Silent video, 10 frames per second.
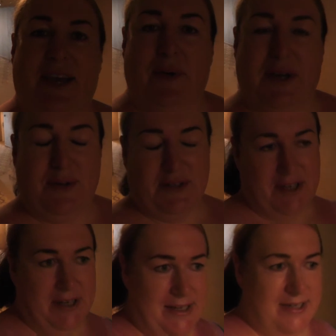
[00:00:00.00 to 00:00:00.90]
how it goes.
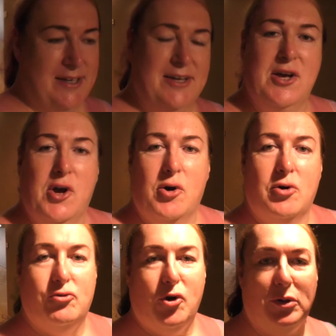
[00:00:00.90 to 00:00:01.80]

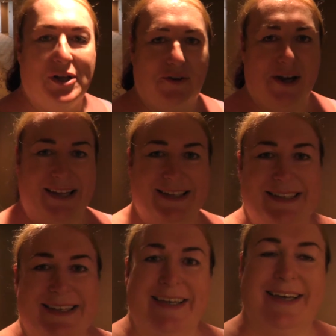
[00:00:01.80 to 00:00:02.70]
Roll the credits.